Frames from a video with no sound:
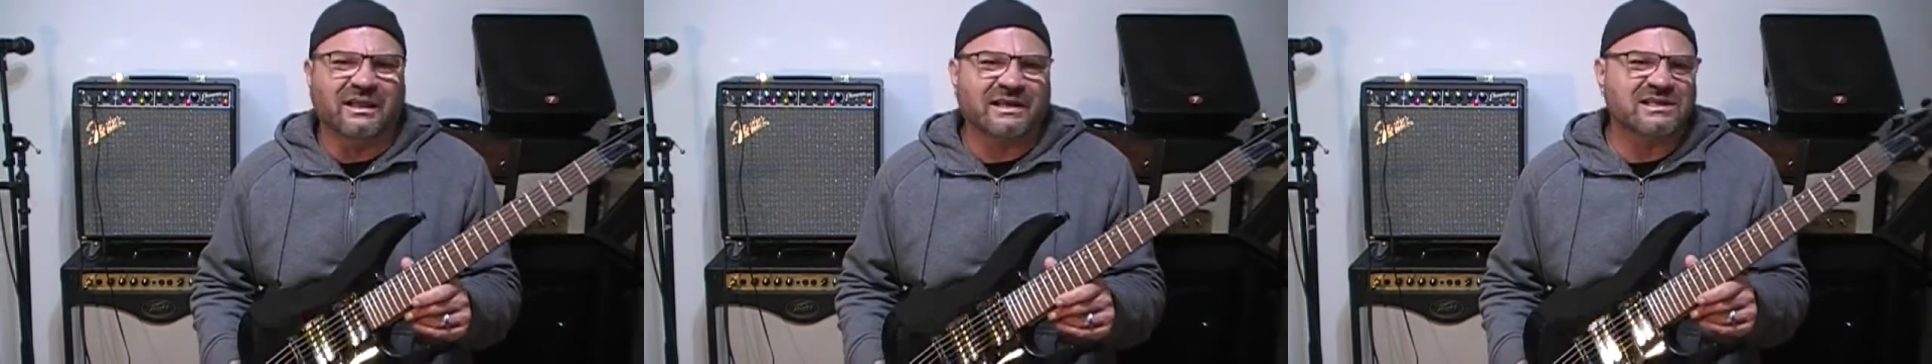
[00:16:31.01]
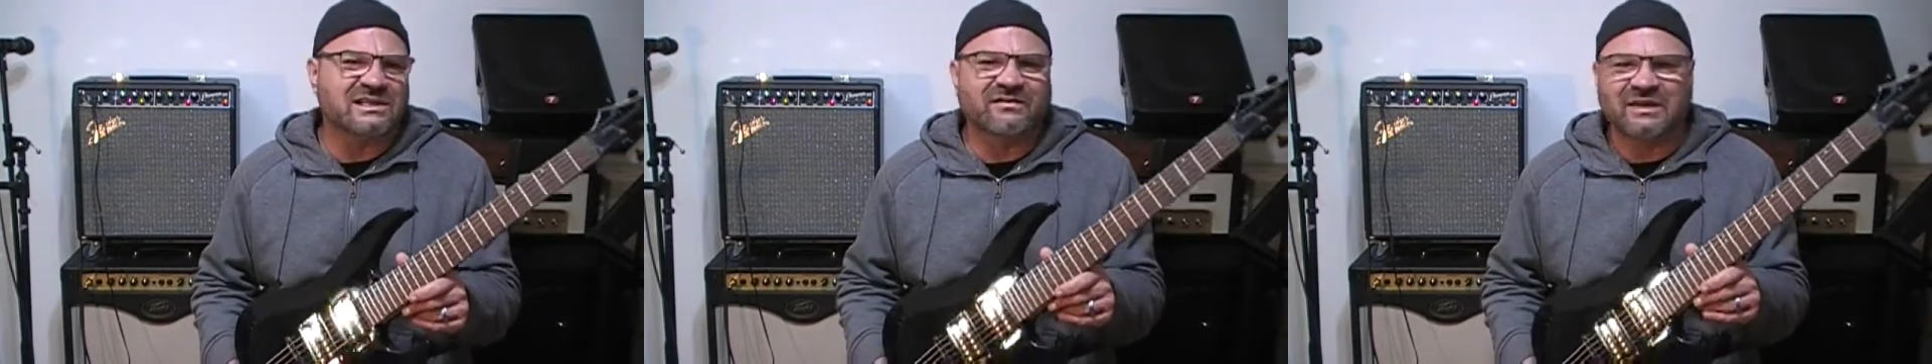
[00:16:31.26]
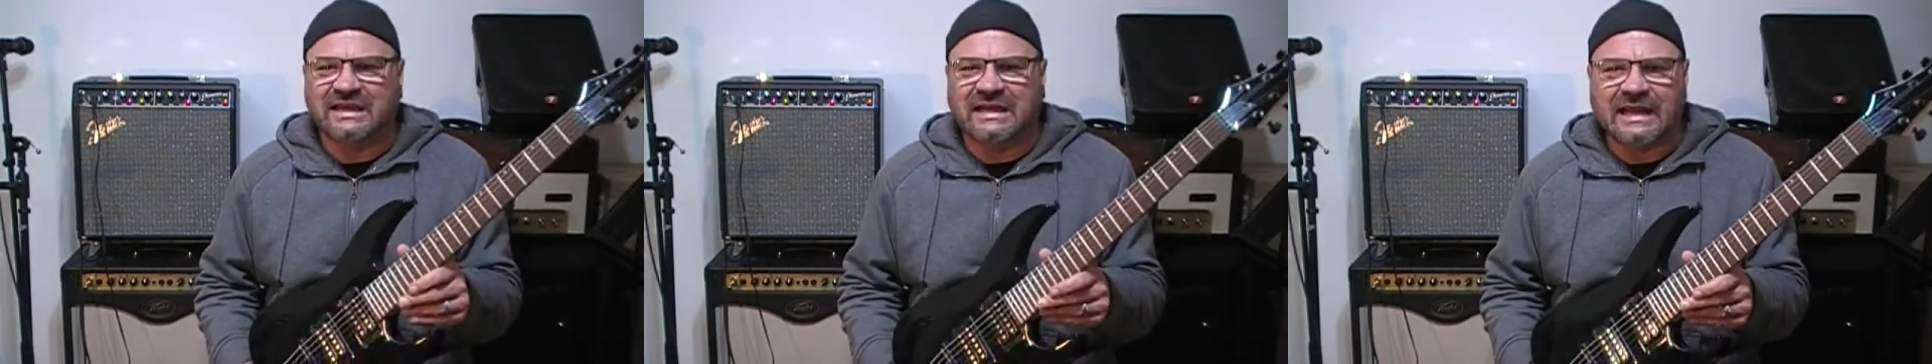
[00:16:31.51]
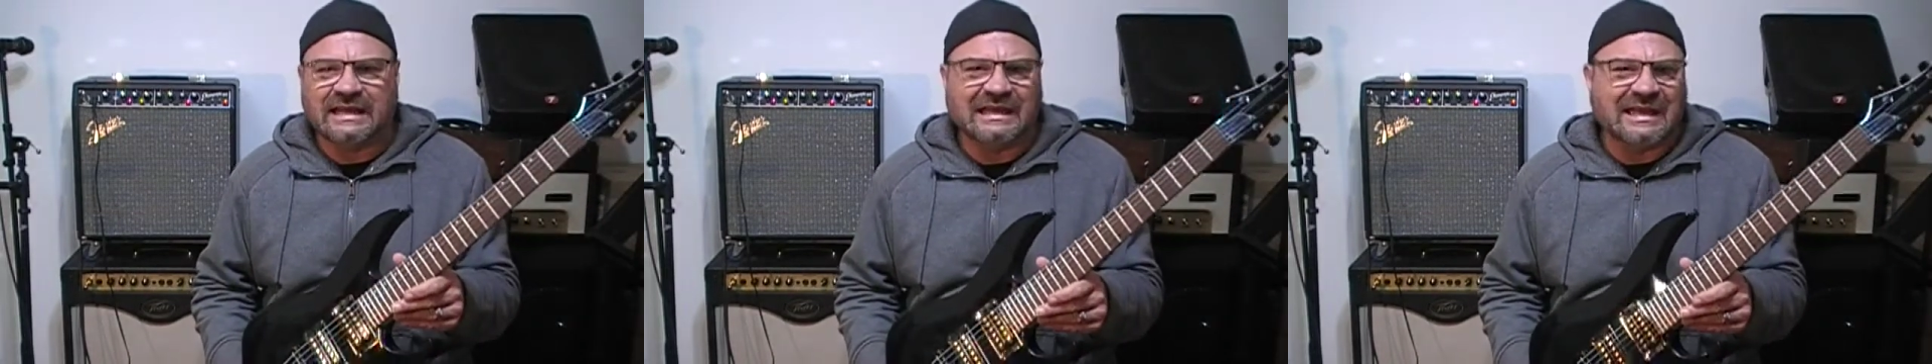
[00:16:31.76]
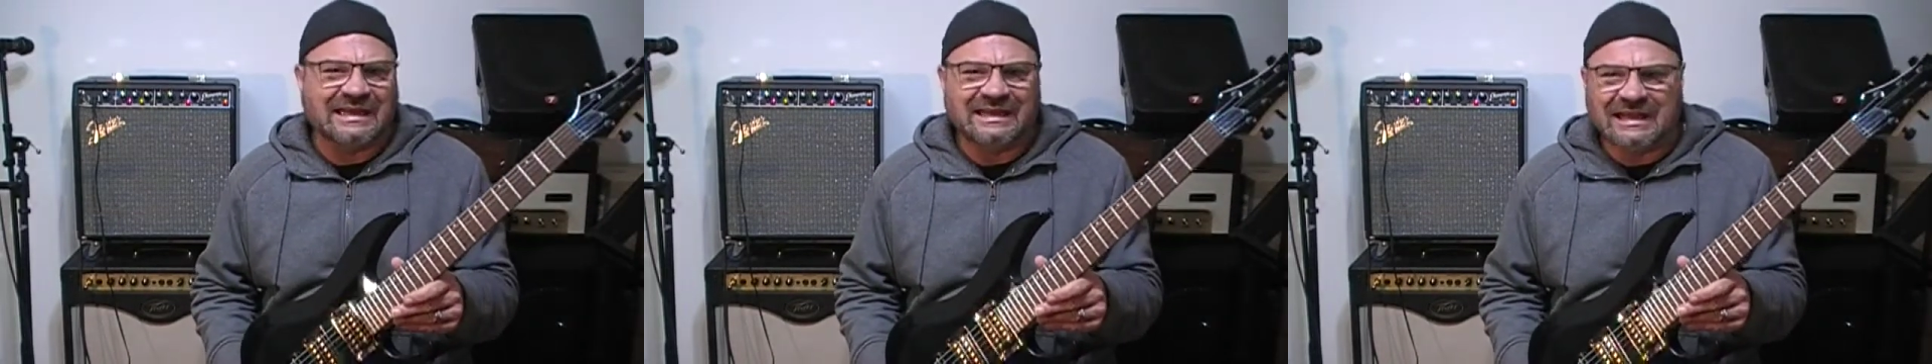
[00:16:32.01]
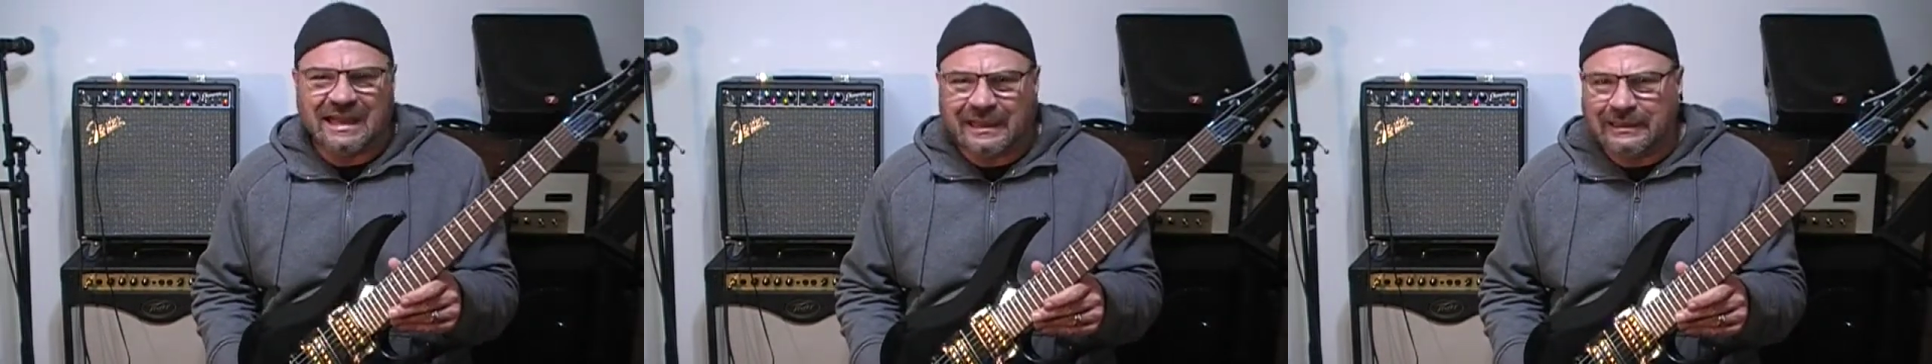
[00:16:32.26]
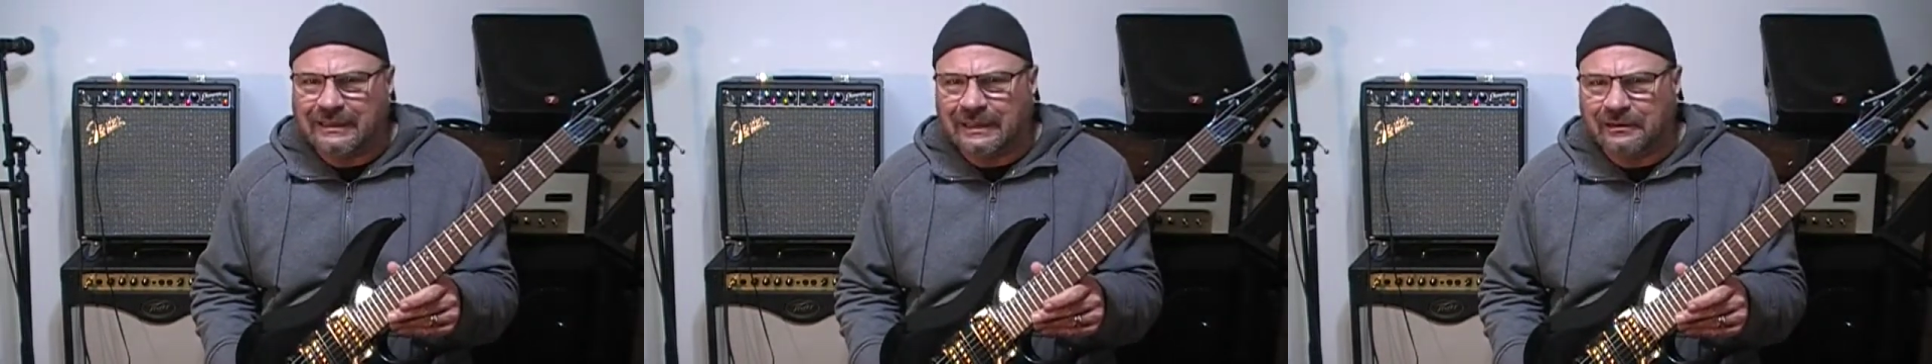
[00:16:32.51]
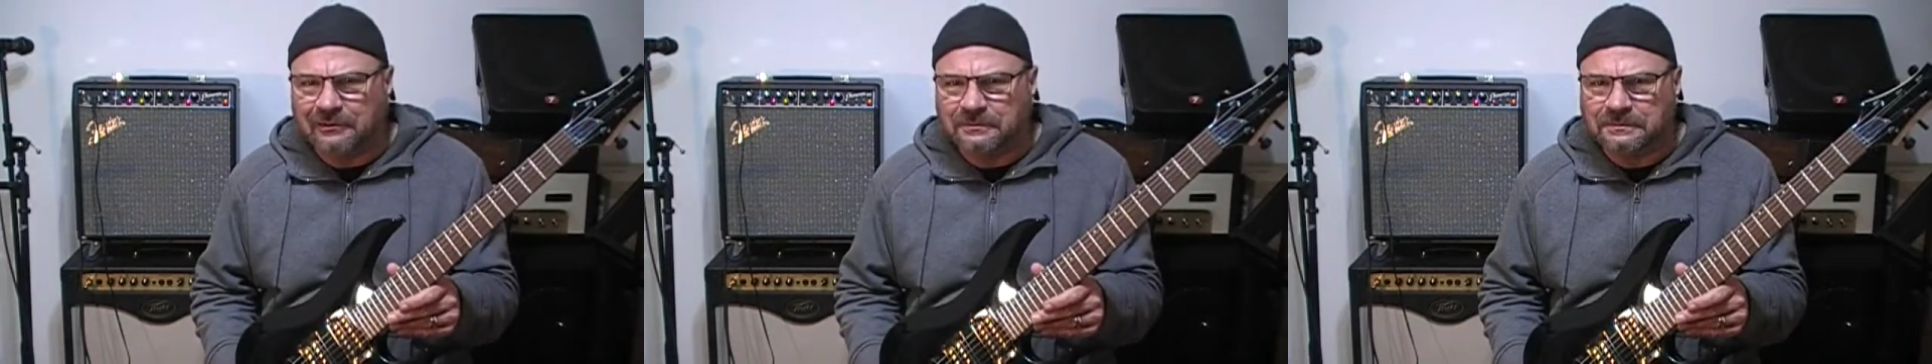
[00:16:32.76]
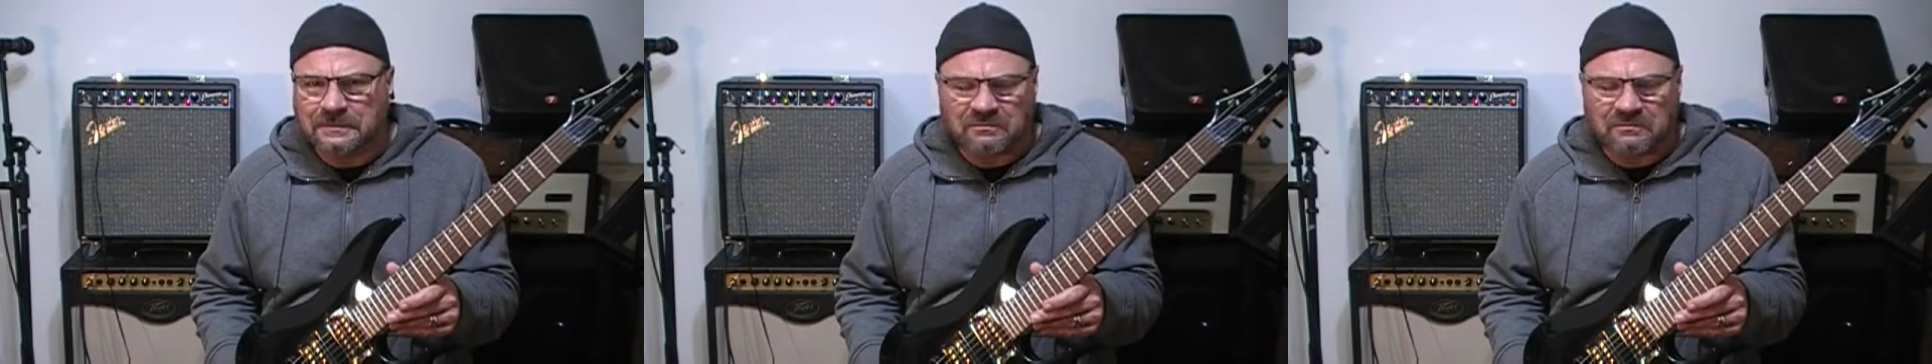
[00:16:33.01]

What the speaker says: like $79.99 now,